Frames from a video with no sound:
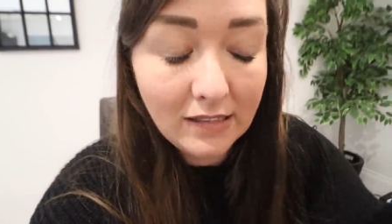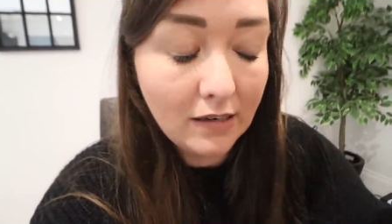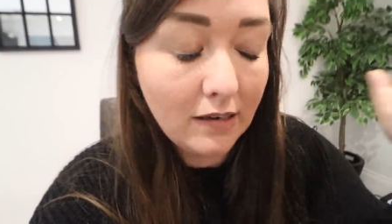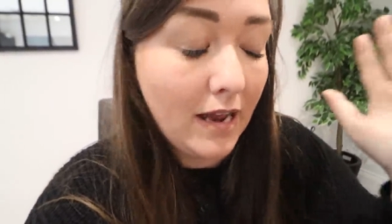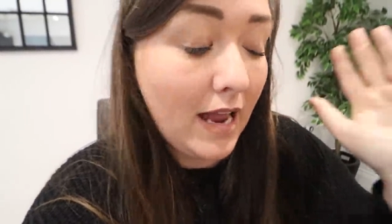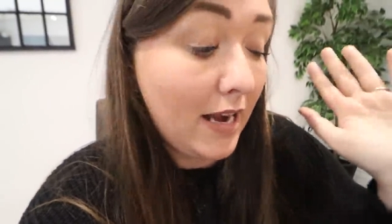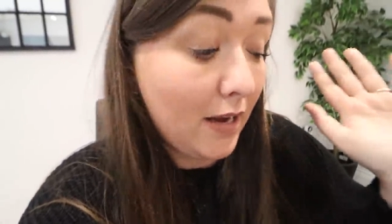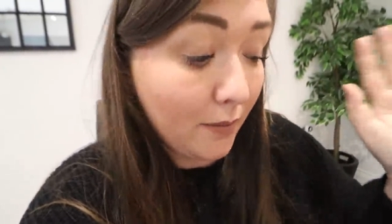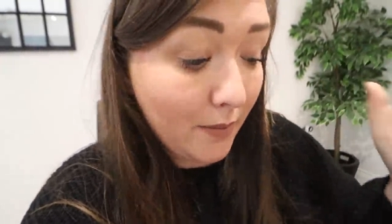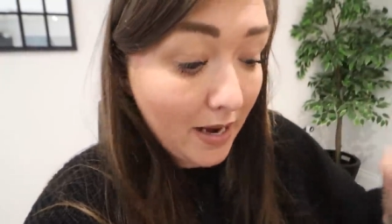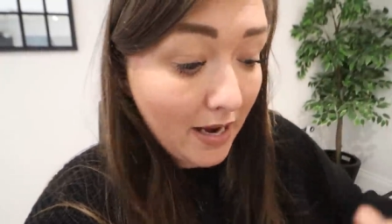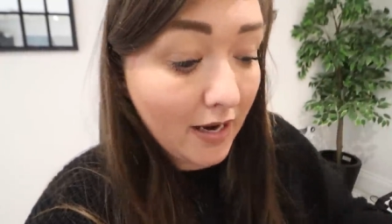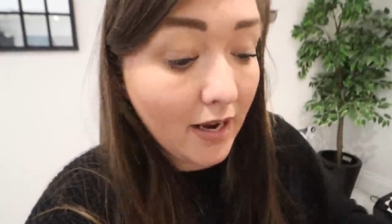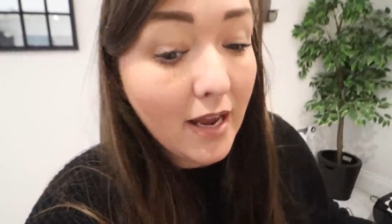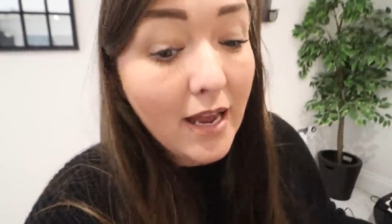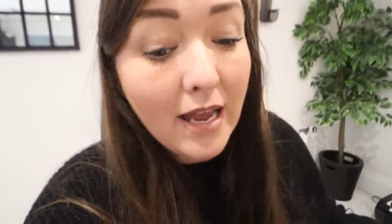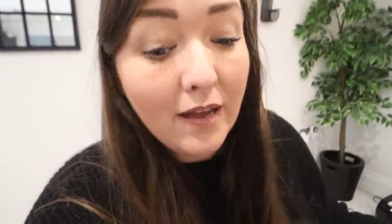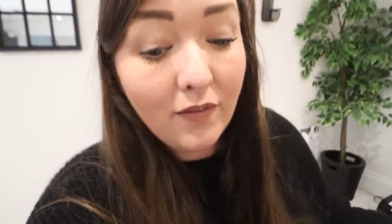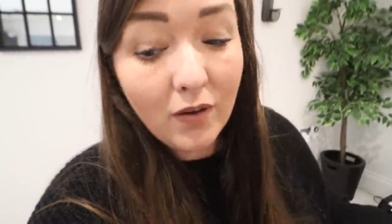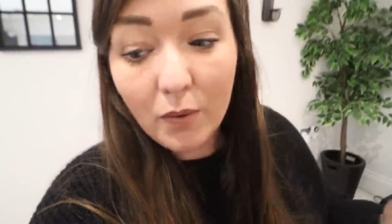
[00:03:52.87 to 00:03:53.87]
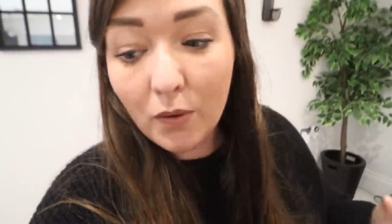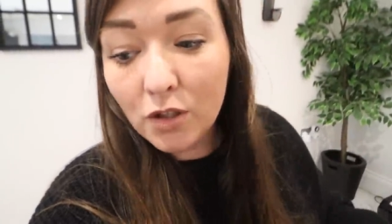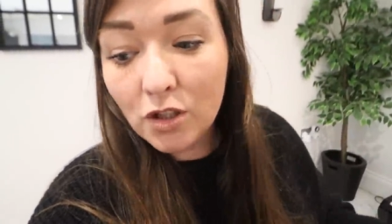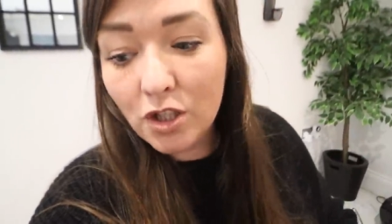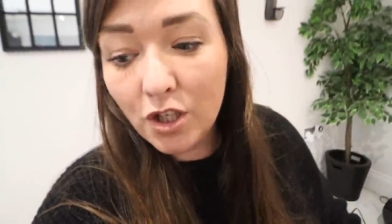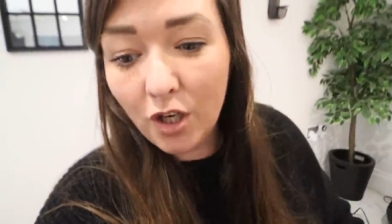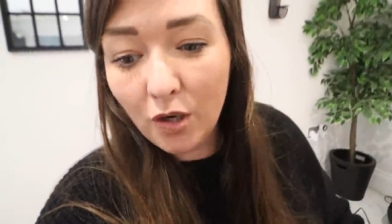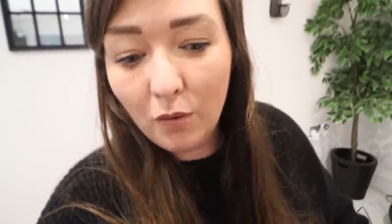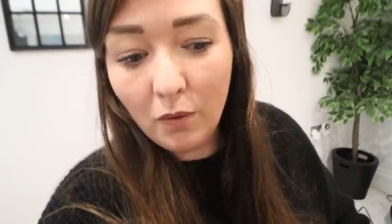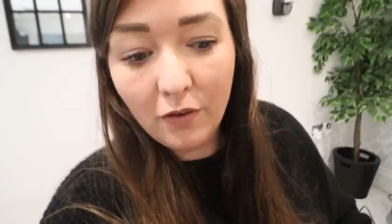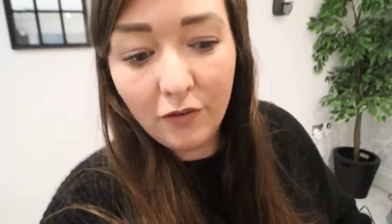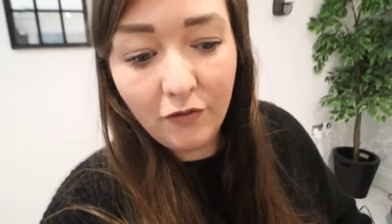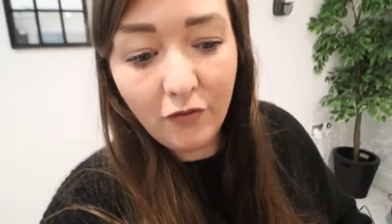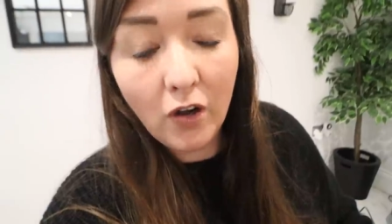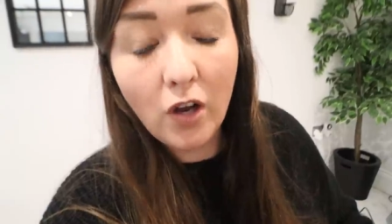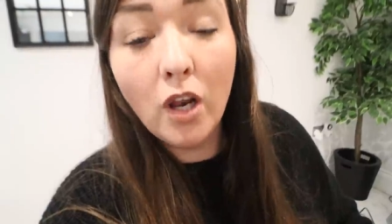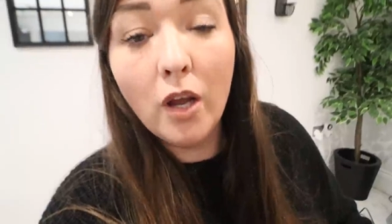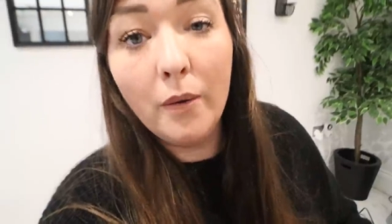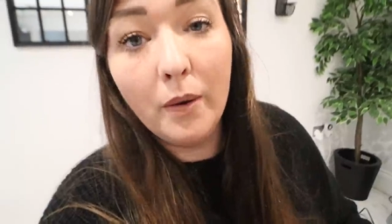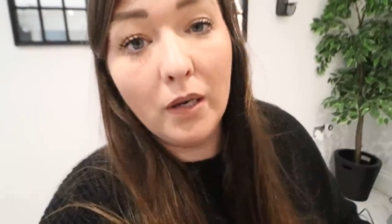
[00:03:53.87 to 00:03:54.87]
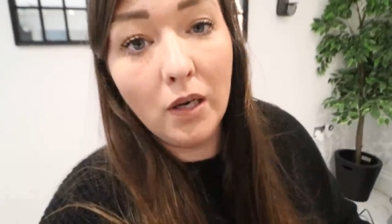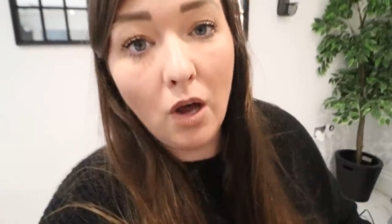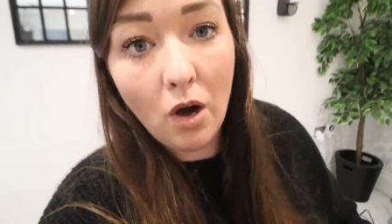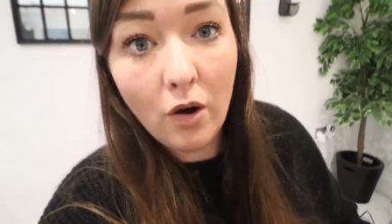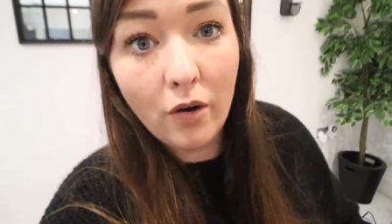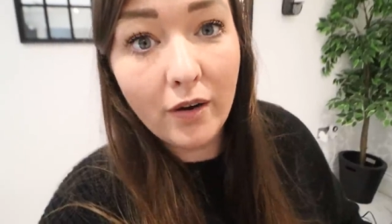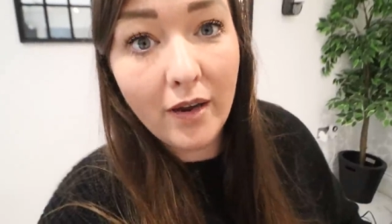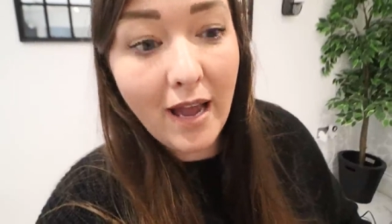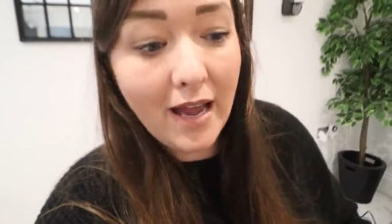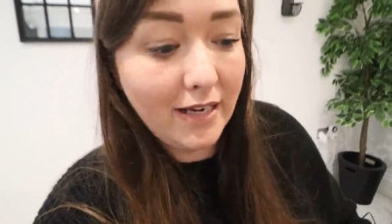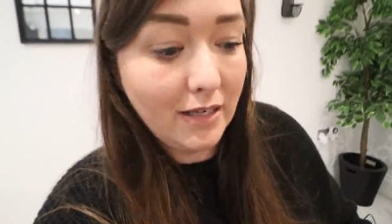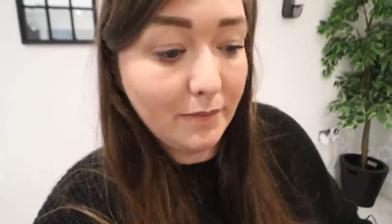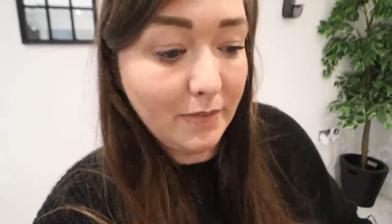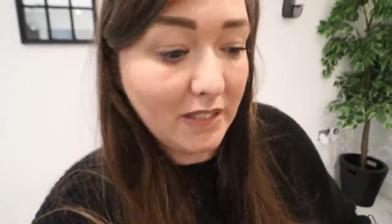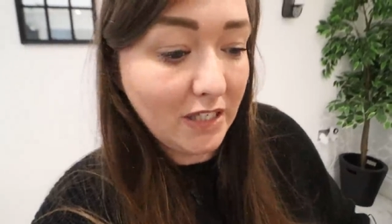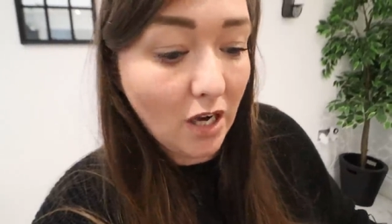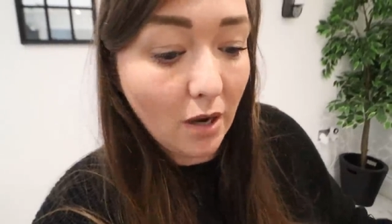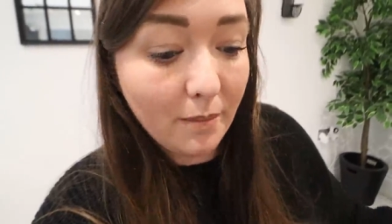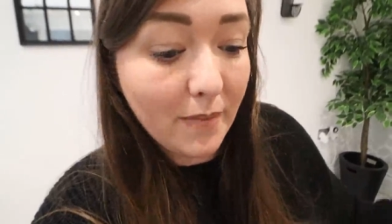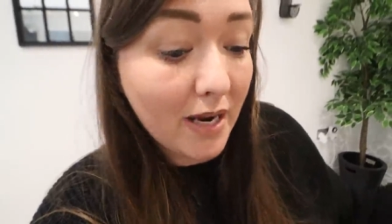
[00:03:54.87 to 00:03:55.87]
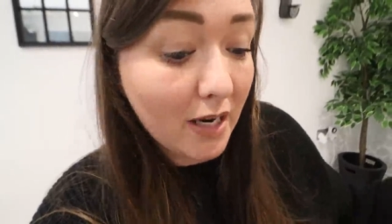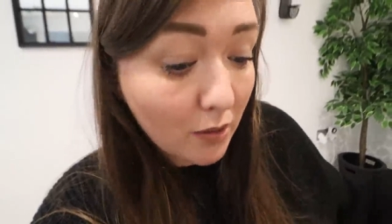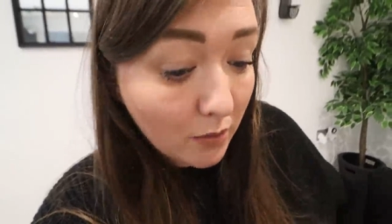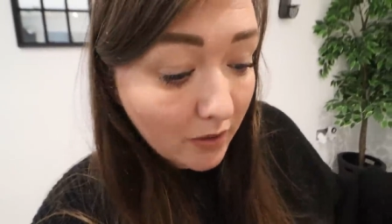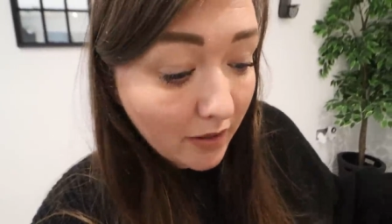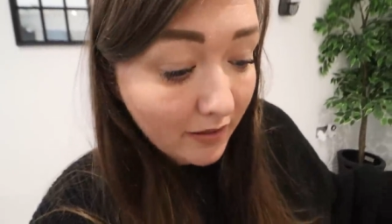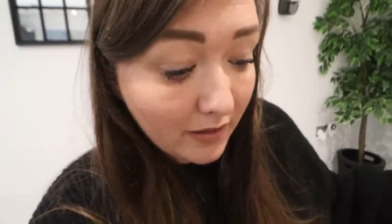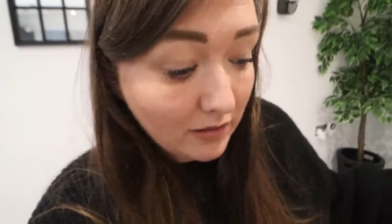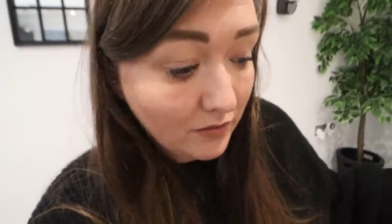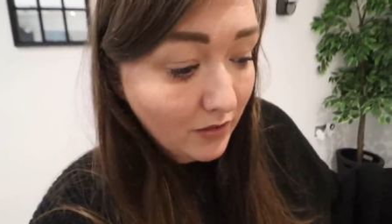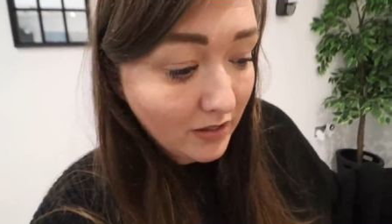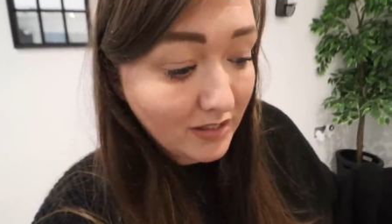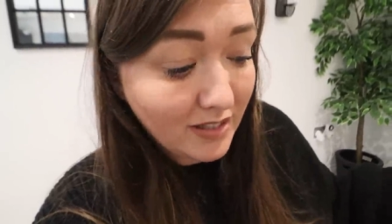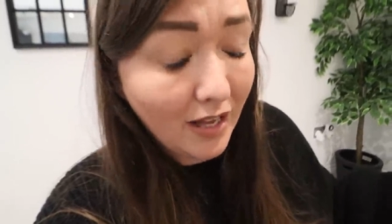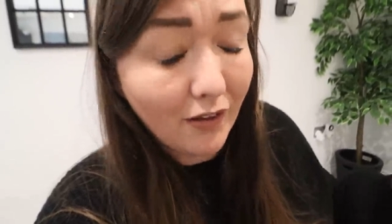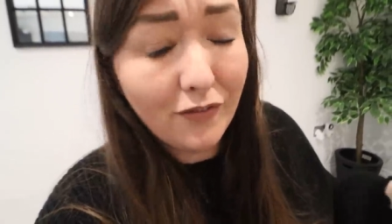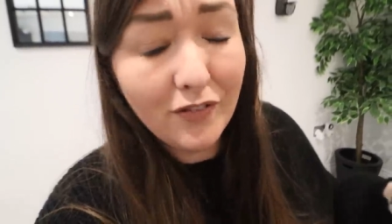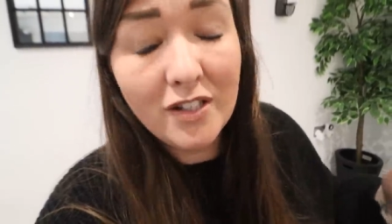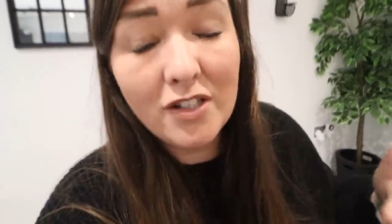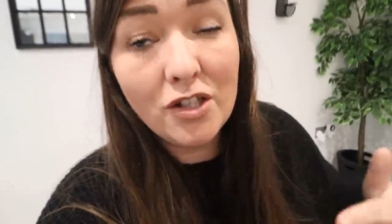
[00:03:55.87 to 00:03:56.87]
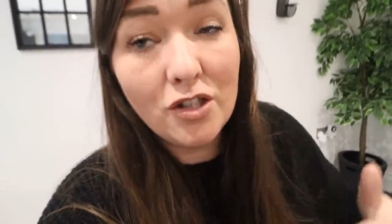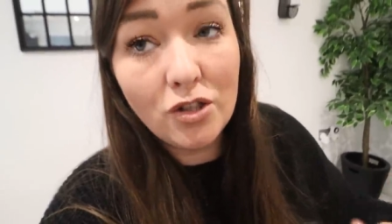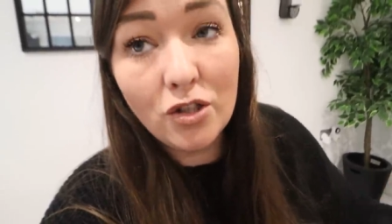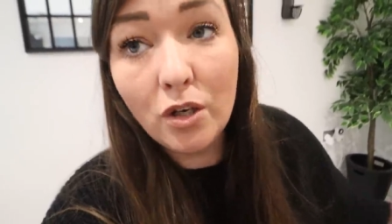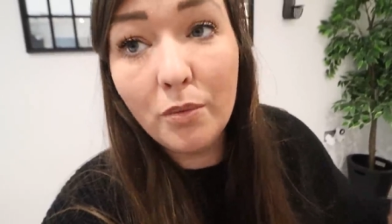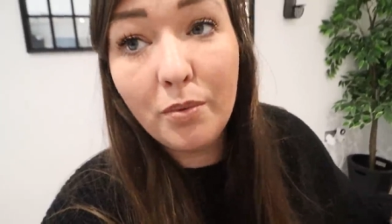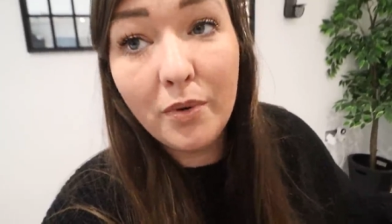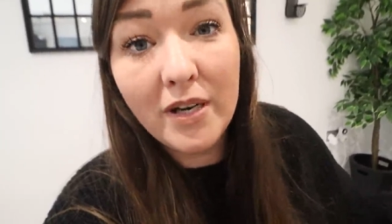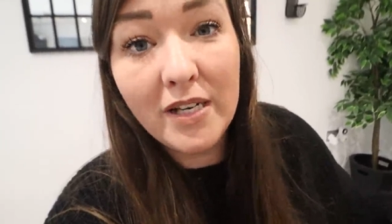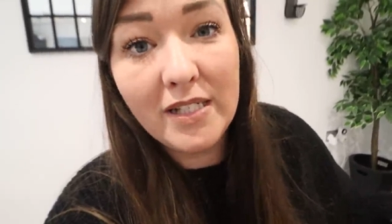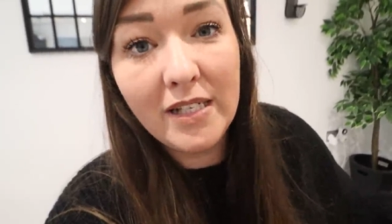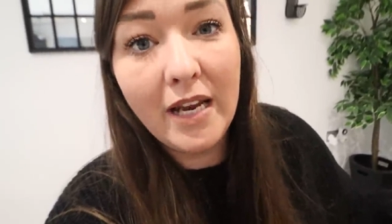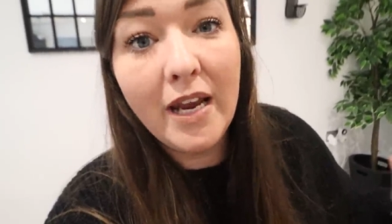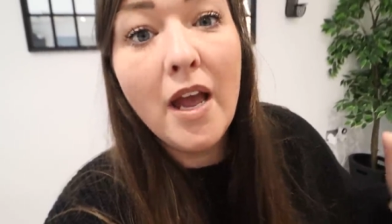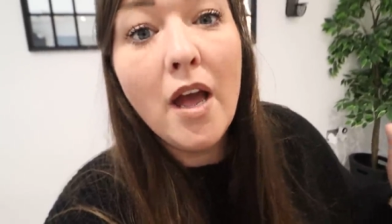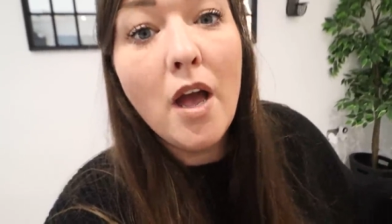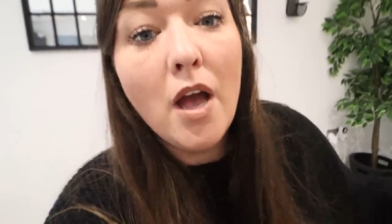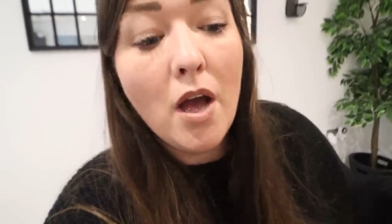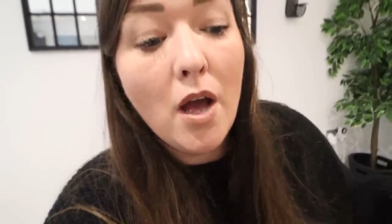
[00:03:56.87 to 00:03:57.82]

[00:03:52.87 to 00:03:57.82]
Anyway, if you want to follow along, anybody, I'll make one of these for yourself. It's super easy.